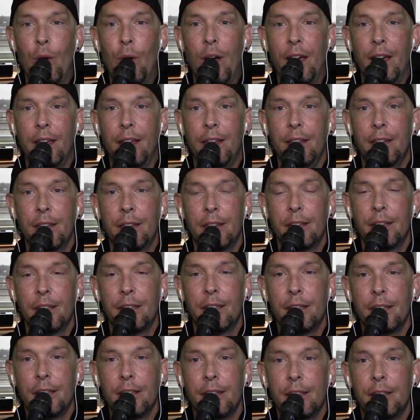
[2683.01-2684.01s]
way
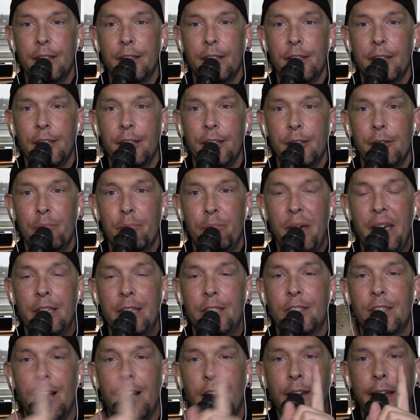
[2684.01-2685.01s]

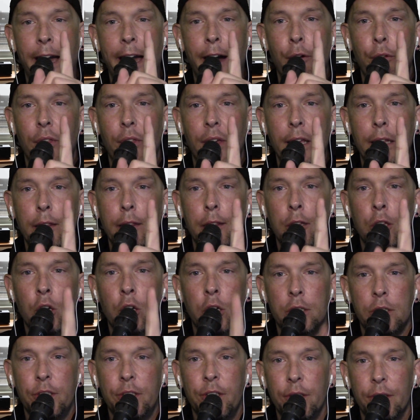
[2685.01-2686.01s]
based on how they
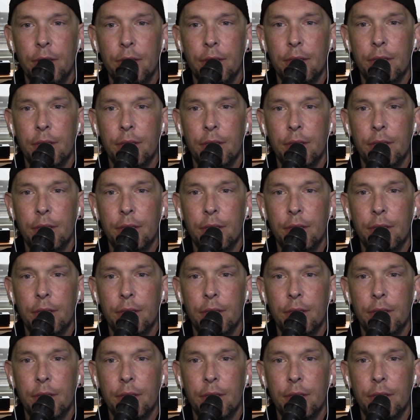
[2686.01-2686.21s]
looked.